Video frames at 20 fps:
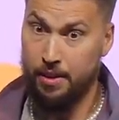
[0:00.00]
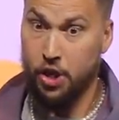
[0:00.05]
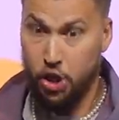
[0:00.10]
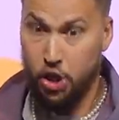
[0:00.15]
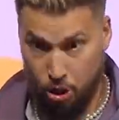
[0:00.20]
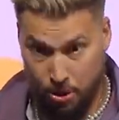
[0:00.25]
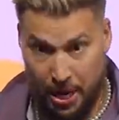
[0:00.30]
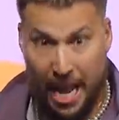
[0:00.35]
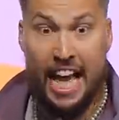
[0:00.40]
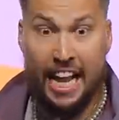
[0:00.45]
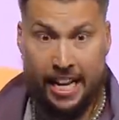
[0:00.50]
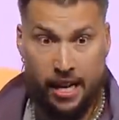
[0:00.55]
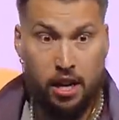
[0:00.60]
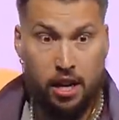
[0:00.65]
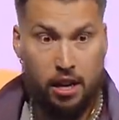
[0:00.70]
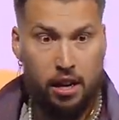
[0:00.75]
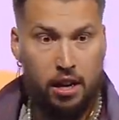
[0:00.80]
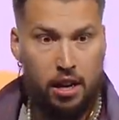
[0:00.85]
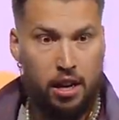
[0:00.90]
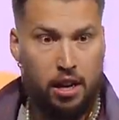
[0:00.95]
You did.
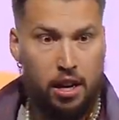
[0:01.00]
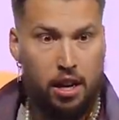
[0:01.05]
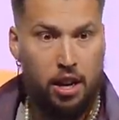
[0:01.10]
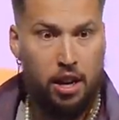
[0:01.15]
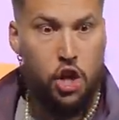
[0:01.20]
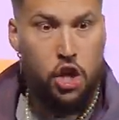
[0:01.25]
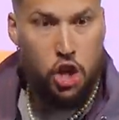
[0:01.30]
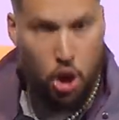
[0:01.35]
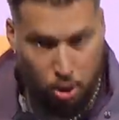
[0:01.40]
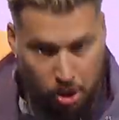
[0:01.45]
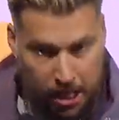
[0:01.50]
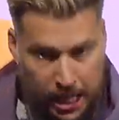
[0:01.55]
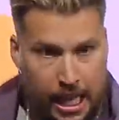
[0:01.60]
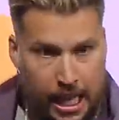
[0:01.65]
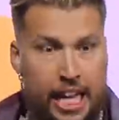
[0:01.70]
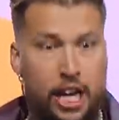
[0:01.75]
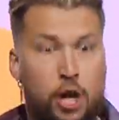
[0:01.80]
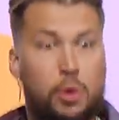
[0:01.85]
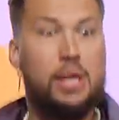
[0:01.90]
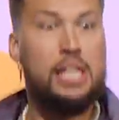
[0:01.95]
You
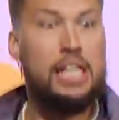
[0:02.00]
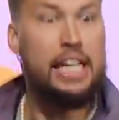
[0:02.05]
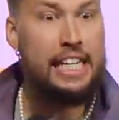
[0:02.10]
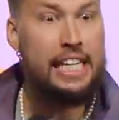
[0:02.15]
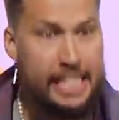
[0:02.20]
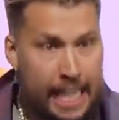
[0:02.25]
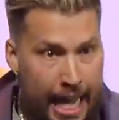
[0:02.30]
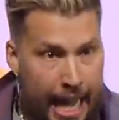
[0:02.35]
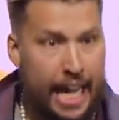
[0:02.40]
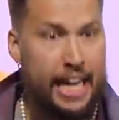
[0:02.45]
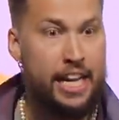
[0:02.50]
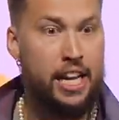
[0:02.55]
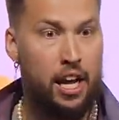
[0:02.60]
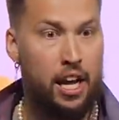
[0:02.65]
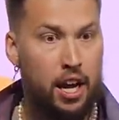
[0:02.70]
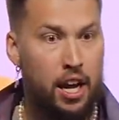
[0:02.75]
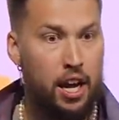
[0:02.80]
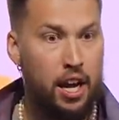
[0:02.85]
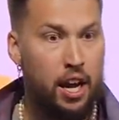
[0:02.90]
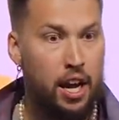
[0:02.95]
literally did.
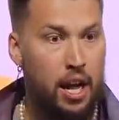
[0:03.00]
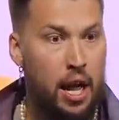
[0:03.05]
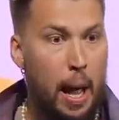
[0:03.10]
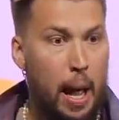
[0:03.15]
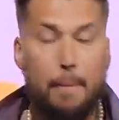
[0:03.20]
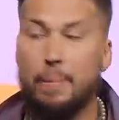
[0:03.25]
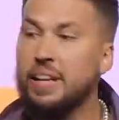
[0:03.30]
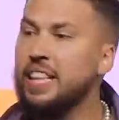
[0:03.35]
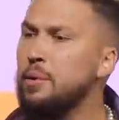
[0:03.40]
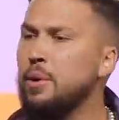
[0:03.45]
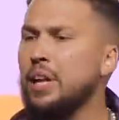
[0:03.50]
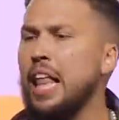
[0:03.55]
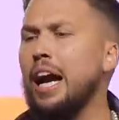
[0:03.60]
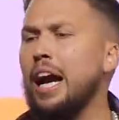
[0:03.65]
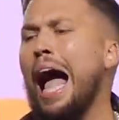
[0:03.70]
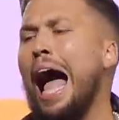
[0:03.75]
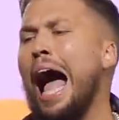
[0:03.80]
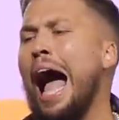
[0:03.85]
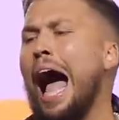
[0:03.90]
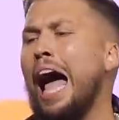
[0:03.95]
But then we're like,
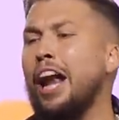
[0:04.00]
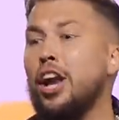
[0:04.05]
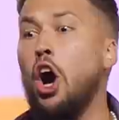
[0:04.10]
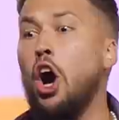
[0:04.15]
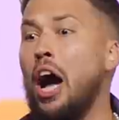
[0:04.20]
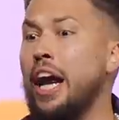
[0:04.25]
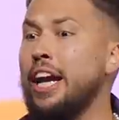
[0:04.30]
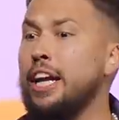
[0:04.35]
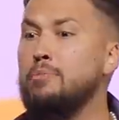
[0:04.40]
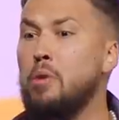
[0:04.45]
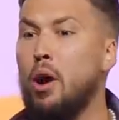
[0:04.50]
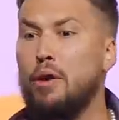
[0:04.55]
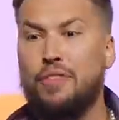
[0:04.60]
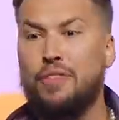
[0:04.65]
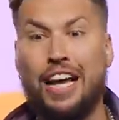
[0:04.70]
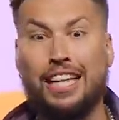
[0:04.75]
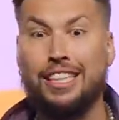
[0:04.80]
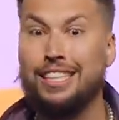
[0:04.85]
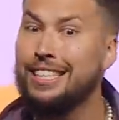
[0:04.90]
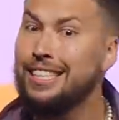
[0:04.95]
ah, I need more
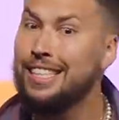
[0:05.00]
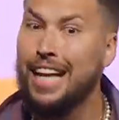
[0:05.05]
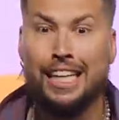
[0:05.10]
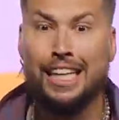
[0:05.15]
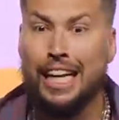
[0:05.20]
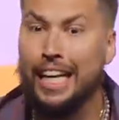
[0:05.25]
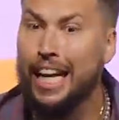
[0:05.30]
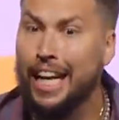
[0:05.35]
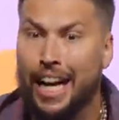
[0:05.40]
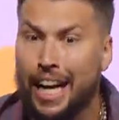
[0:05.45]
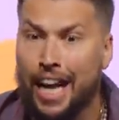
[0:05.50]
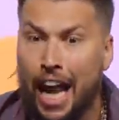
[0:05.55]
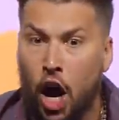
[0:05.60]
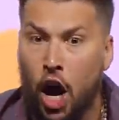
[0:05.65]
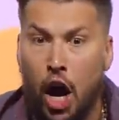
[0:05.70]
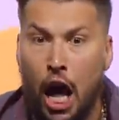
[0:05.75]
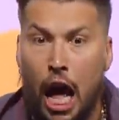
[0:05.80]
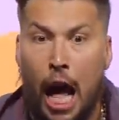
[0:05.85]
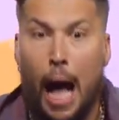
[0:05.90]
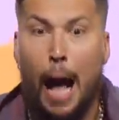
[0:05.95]
faith. No, no, no, no, no.
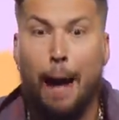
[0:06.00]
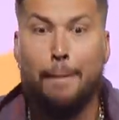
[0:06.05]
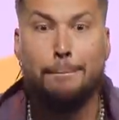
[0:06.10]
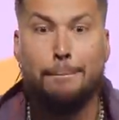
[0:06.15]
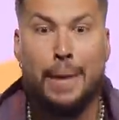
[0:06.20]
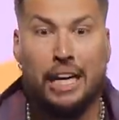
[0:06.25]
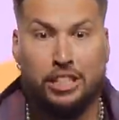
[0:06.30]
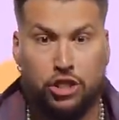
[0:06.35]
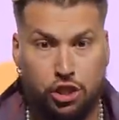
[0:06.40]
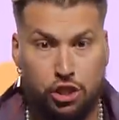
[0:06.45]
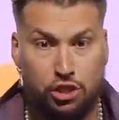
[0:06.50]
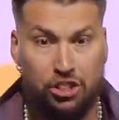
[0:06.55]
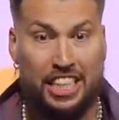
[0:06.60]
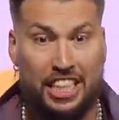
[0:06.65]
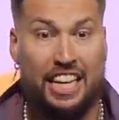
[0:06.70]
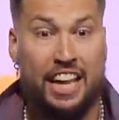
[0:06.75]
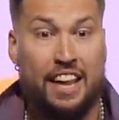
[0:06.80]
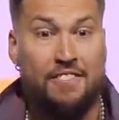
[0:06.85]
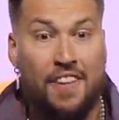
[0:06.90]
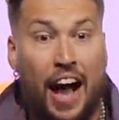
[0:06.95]
A mustard
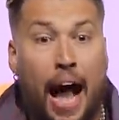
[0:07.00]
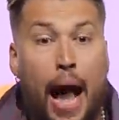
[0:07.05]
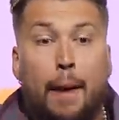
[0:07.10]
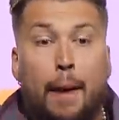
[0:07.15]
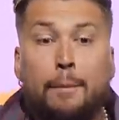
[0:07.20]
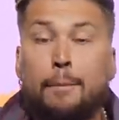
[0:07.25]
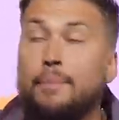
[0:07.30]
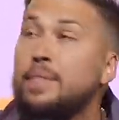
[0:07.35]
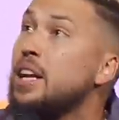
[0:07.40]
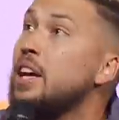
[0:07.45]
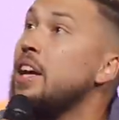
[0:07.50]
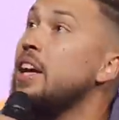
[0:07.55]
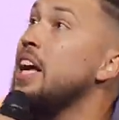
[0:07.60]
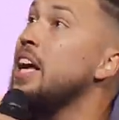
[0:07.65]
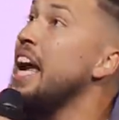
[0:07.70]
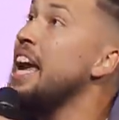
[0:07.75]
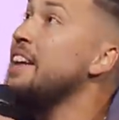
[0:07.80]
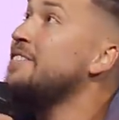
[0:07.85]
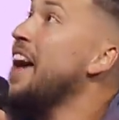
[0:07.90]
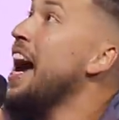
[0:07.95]
seed. If I,
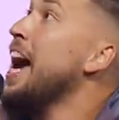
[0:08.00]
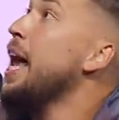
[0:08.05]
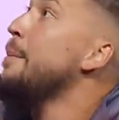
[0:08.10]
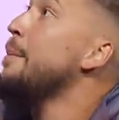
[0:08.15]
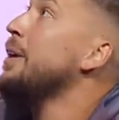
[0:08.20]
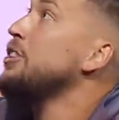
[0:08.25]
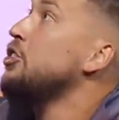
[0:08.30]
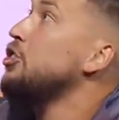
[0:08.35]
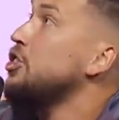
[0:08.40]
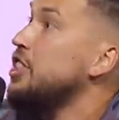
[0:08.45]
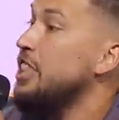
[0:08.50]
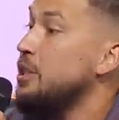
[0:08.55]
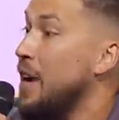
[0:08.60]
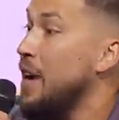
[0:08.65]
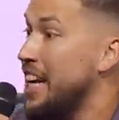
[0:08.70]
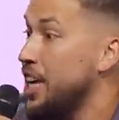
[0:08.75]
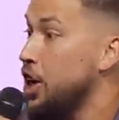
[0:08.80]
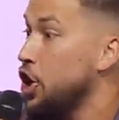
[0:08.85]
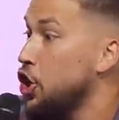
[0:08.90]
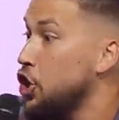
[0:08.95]
if I had a mustard seed
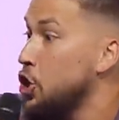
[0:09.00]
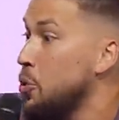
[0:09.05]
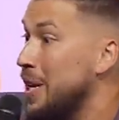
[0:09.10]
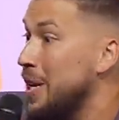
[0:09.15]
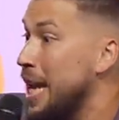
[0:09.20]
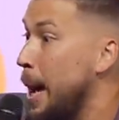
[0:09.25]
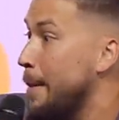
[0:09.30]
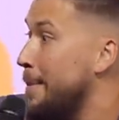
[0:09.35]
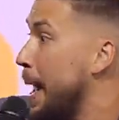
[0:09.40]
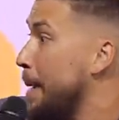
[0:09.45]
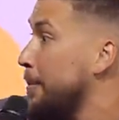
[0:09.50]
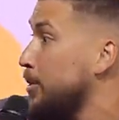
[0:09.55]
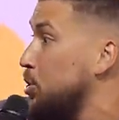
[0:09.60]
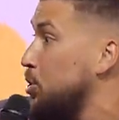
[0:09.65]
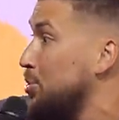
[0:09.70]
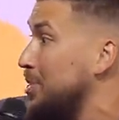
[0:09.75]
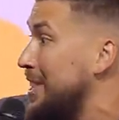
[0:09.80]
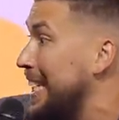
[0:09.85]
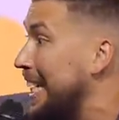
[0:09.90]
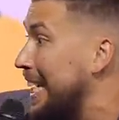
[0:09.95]
right here, you would not be able
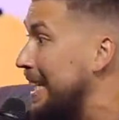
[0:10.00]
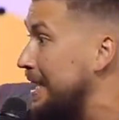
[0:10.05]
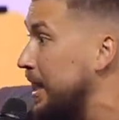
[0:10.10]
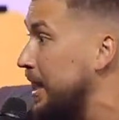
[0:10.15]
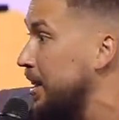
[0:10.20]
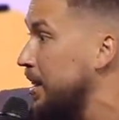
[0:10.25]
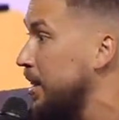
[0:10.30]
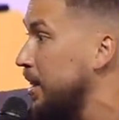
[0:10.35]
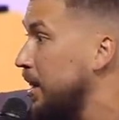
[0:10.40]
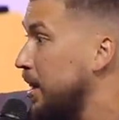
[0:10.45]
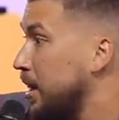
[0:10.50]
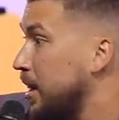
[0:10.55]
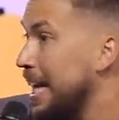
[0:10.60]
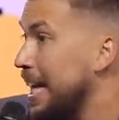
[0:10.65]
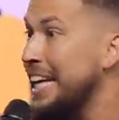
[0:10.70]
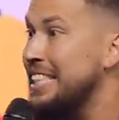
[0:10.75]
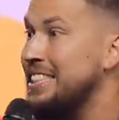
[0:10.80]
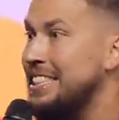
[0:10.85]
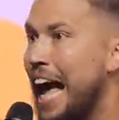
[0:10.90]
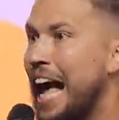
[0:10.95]
to see it.
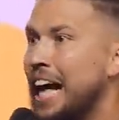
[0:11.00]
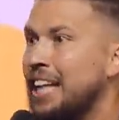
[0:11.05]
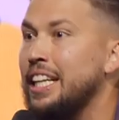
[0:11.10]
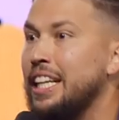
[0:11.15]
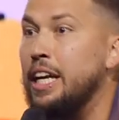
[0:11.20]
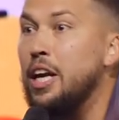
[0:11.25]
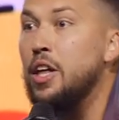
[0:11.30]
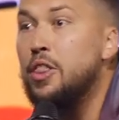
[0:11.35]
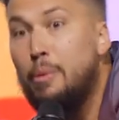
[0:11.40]
Exactly.